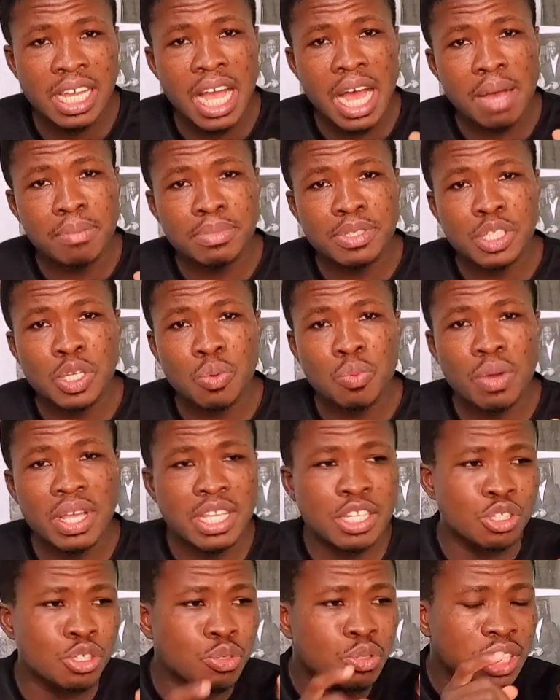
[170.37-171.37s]
comes with
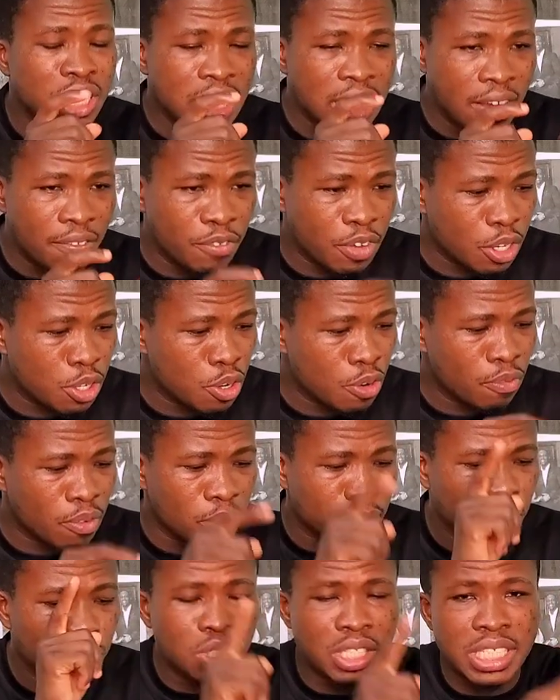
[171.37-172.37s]
shooting the video.
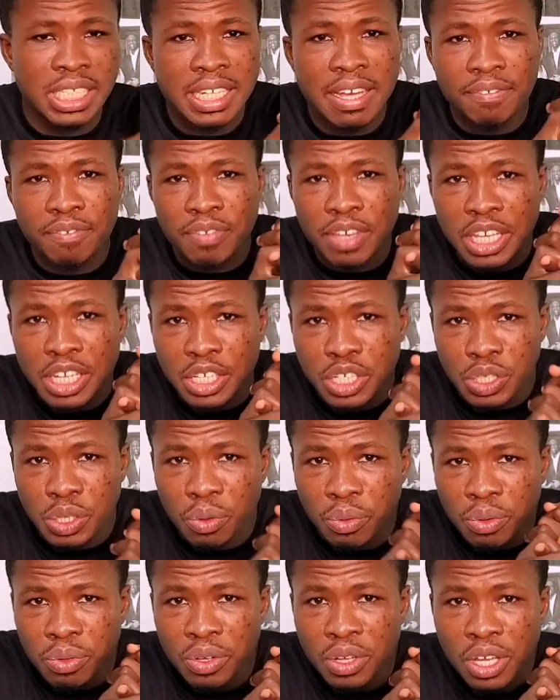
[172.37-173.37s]
From shooting the
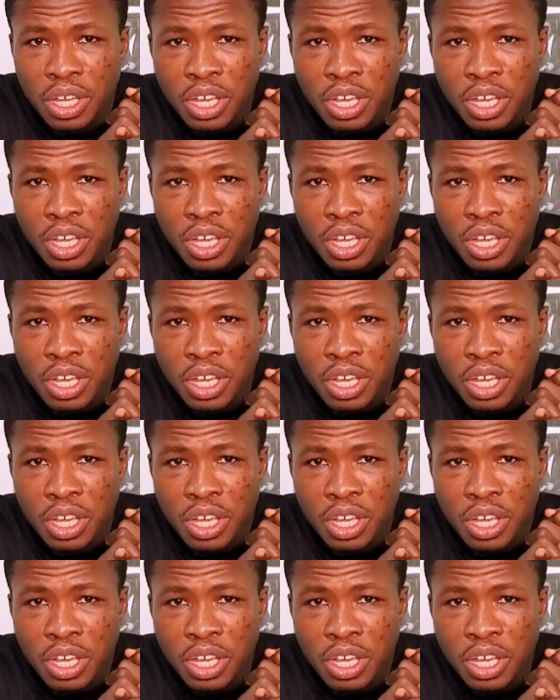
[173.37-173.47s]
video,